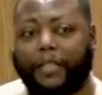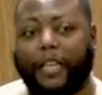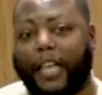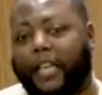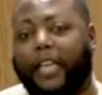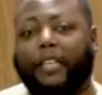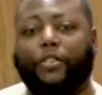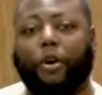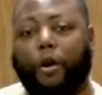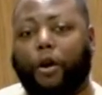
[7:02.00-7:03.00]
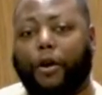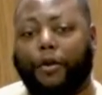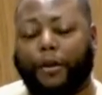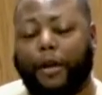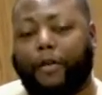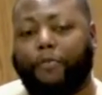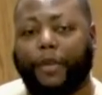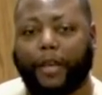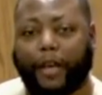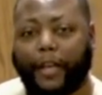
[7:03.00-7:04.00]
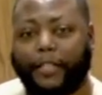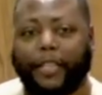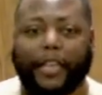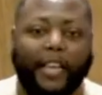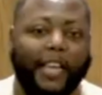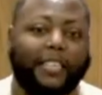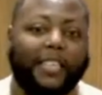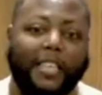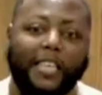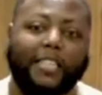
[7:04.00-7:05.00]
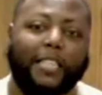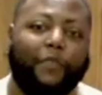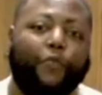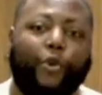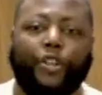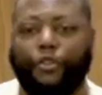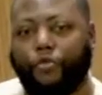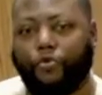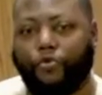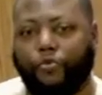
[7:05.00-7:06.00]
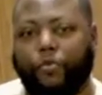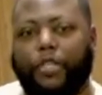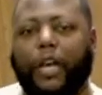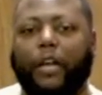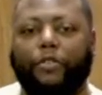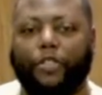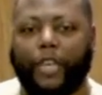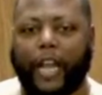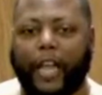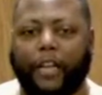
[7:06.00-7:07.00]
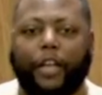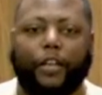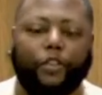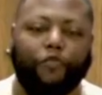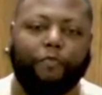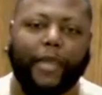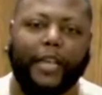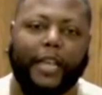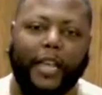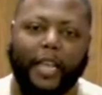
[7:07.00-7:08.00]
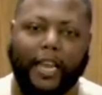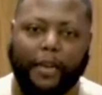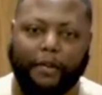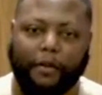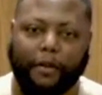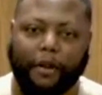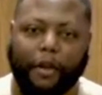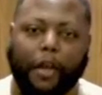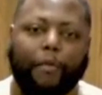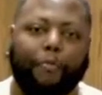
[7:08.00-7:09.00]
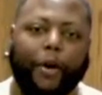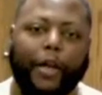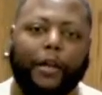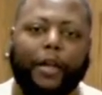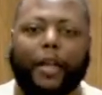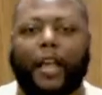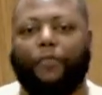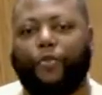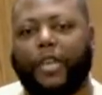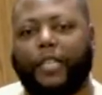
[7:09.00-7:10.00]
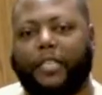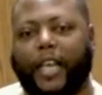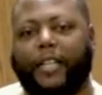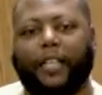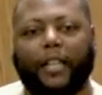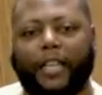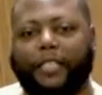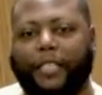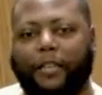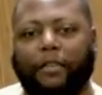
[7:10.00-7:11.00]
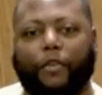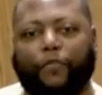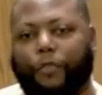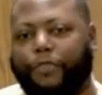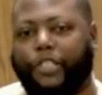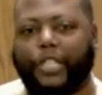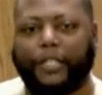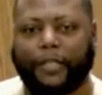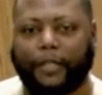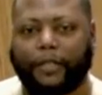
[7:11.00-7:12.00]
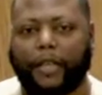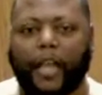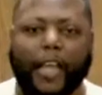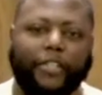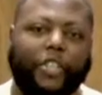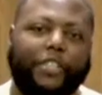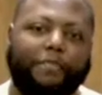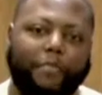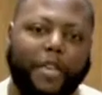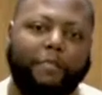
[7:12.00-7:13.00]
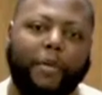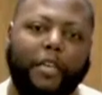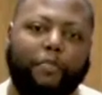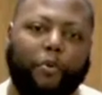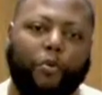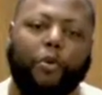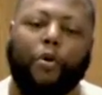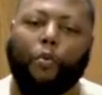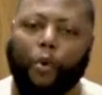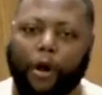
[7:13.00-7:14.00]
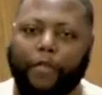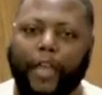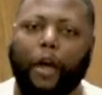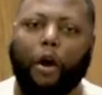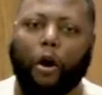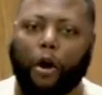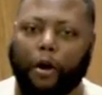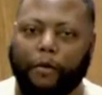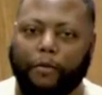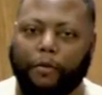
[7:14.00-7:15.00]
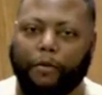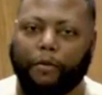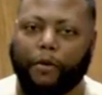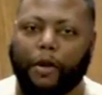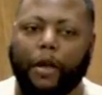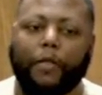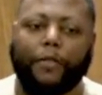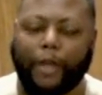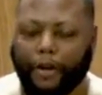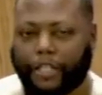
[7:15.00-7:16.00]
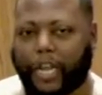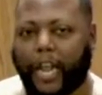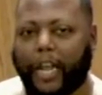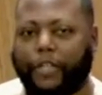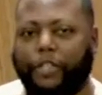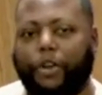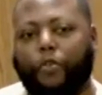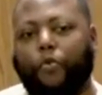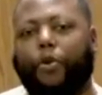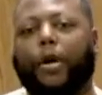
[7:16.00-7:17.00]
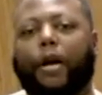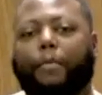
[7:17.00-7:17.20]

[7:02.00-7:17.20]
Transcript: it gets hard because it's easy for you to understand. You've been in it. But if we could take the lesson from Jesus and just meet people where they are, their change will come.